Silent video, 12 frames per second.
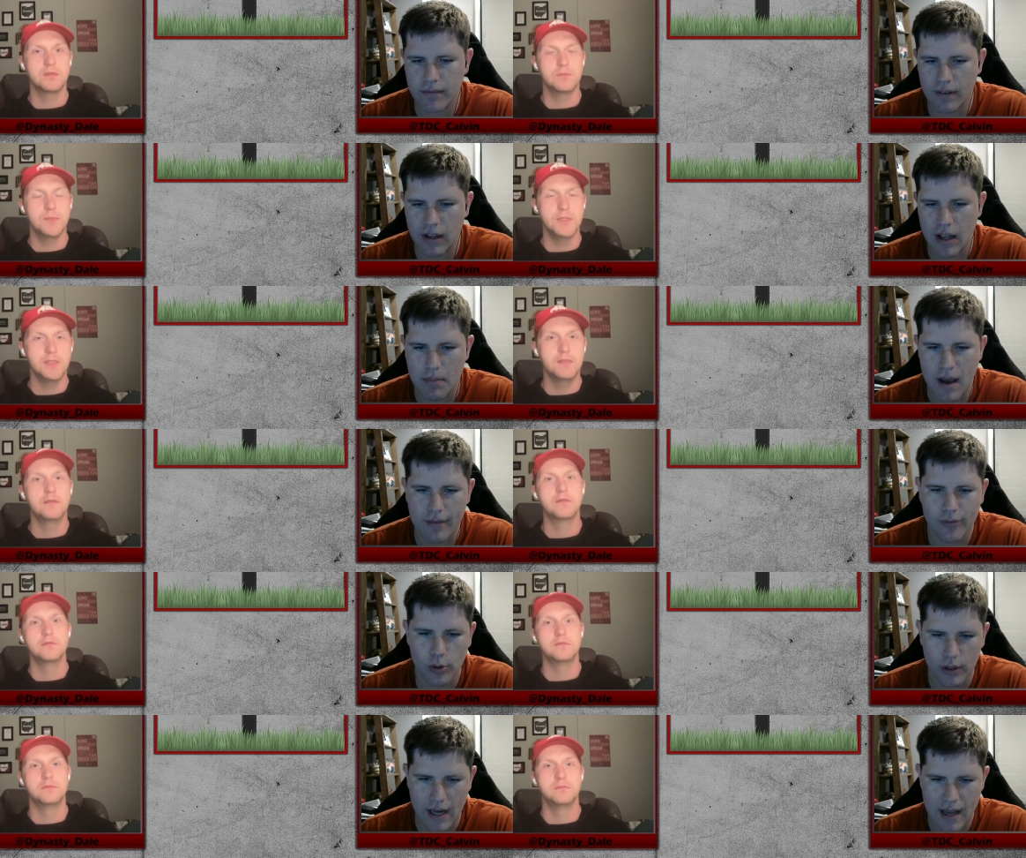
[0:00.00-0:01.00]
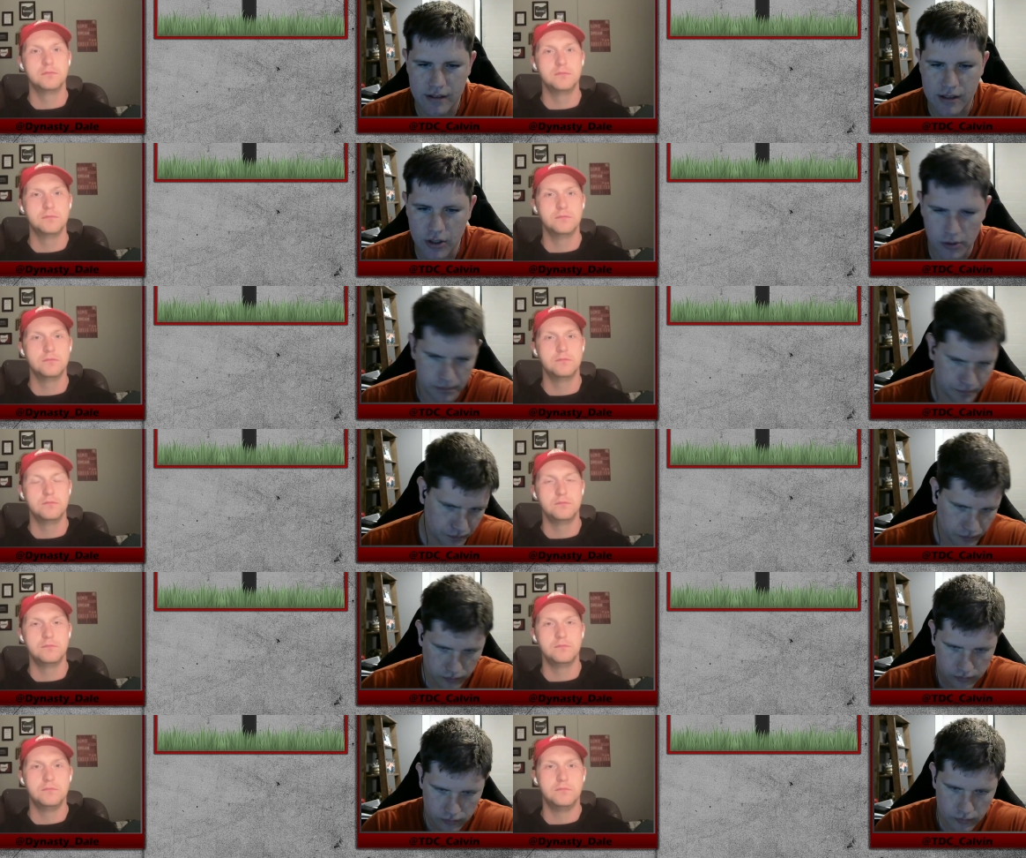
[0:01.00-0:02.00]
Speaker 1: Fill out my four guys here
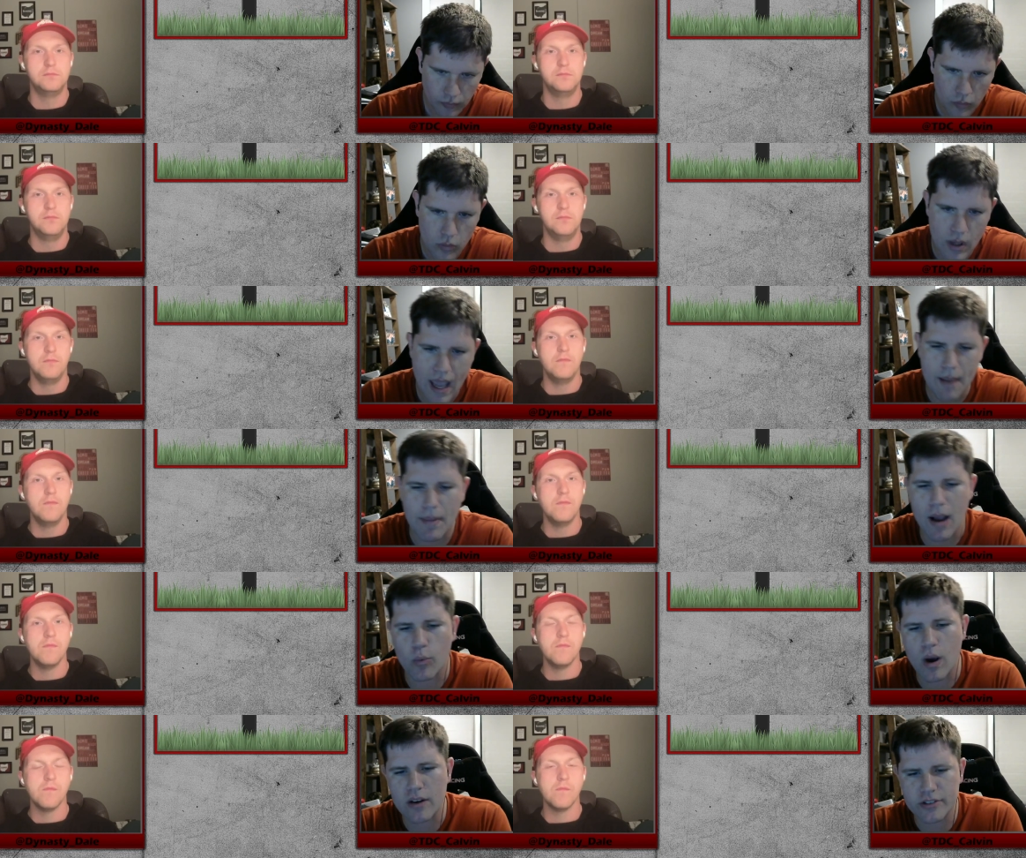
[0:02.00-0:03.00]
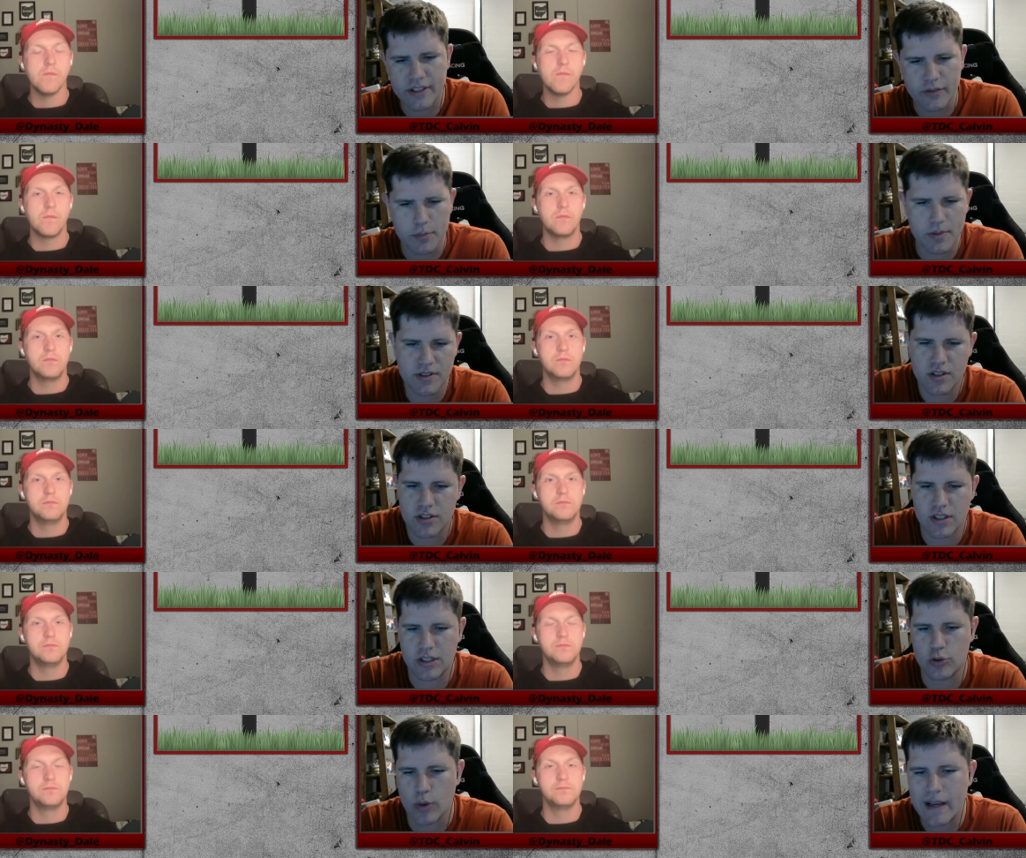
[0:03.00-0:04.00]
at my wide receiver
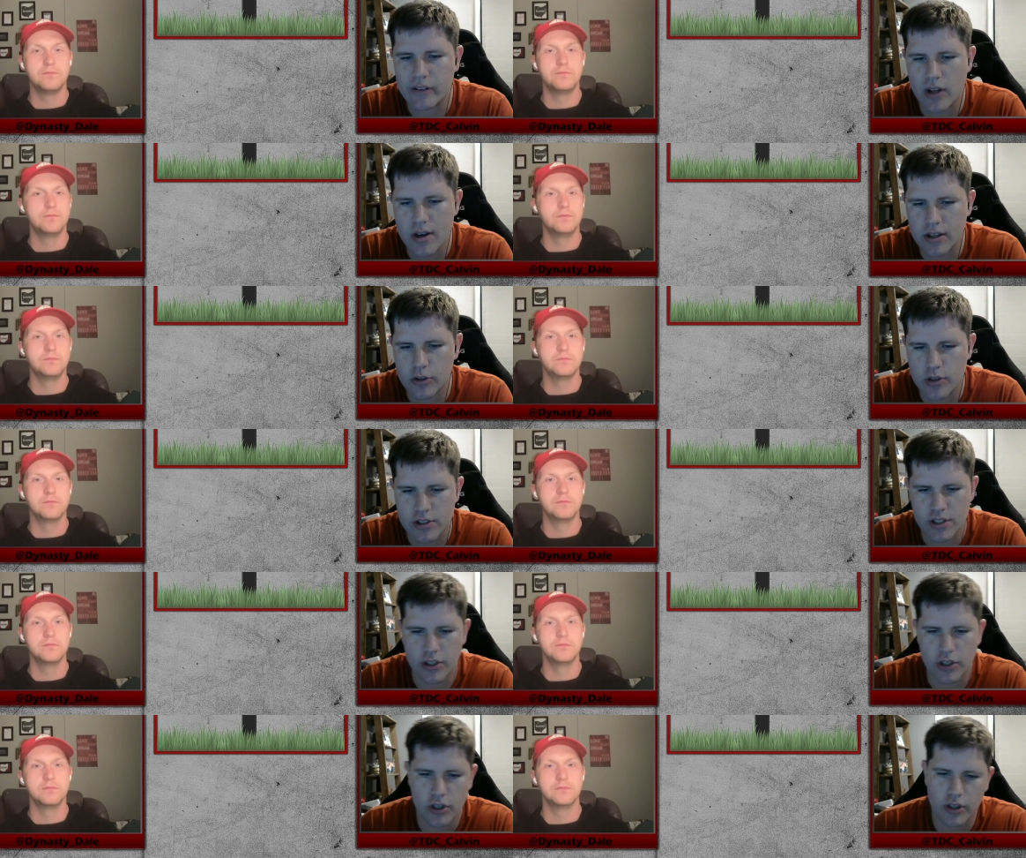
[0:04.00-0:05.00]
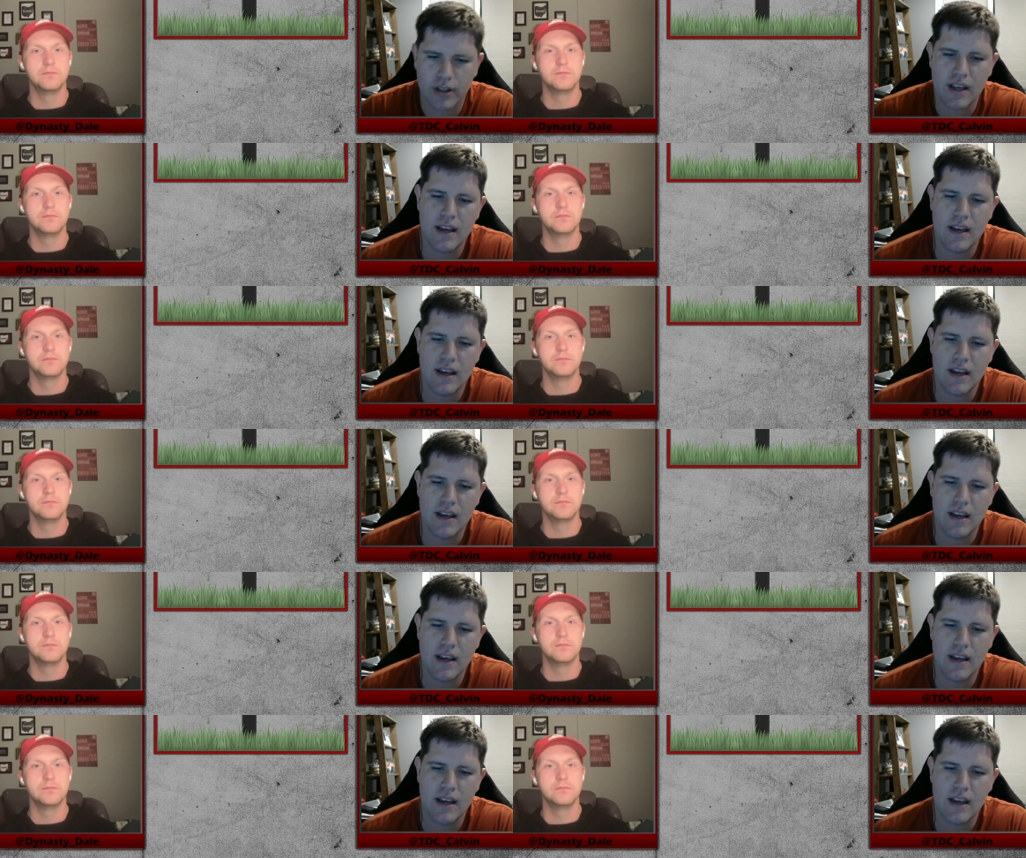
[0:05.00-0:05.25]
position. Drake London, Christian Kirk,